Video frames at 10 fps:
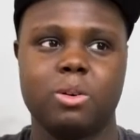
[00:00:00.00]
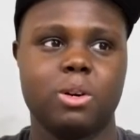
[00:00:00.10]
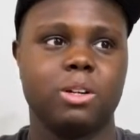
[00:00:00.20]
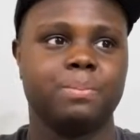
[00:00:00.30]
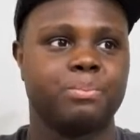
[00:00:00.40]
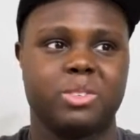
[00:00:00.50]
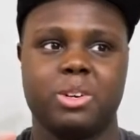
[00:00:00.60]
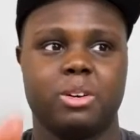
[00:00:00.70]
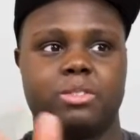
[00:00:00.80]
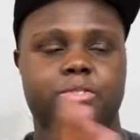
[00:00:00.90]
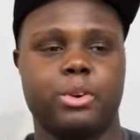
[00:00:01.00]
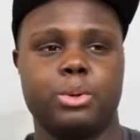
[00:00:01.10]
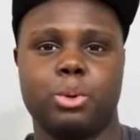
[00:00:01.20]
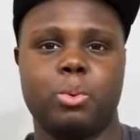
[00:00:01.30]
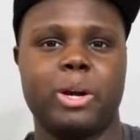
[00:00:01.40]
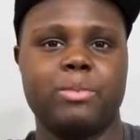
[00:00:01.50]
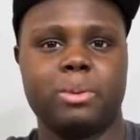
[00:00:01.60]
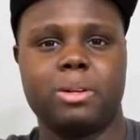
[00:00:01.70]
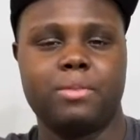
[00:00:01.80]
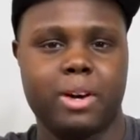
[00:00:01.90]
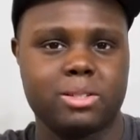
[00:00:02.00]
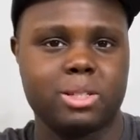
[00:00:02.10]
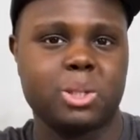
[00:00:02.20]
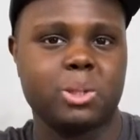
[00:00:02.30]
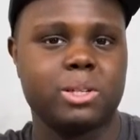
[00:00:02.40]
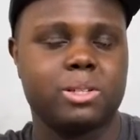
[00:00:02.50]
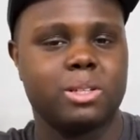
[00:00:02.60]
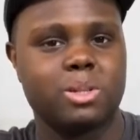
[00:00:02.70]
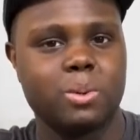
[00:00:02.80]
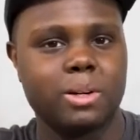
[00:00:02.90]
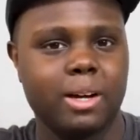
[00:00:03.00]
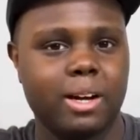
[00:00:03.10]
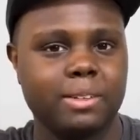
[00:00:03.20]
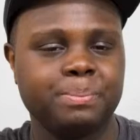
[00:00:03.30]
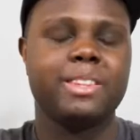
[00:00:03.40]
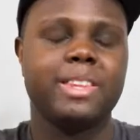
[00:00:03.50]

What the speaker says: or you're further away from the device that you're listening to it on,